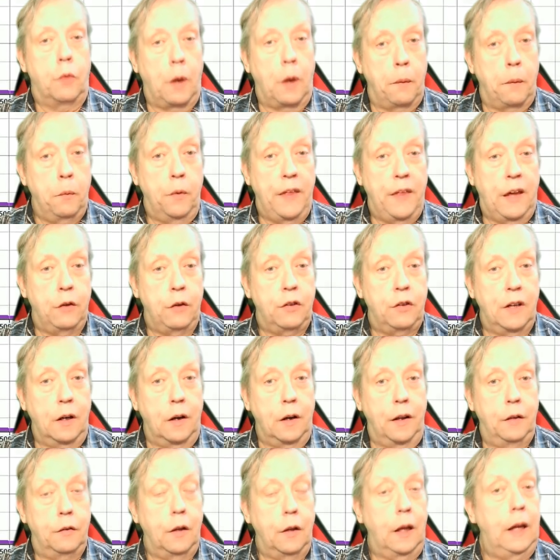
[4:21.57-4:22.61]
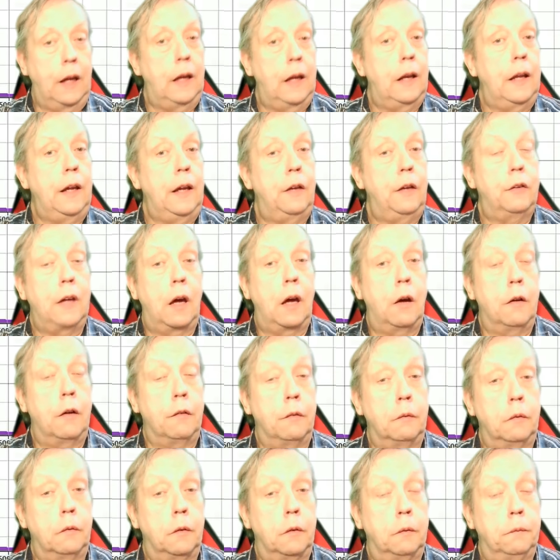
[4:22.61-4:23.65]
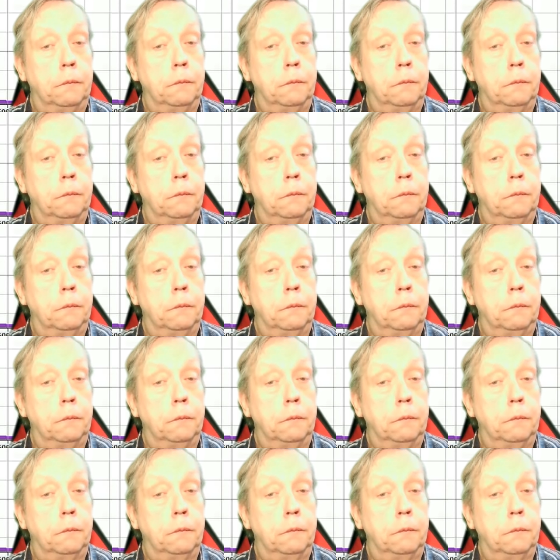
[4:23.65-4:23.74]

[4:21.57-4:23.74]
Trouble with that signal is it leaks out.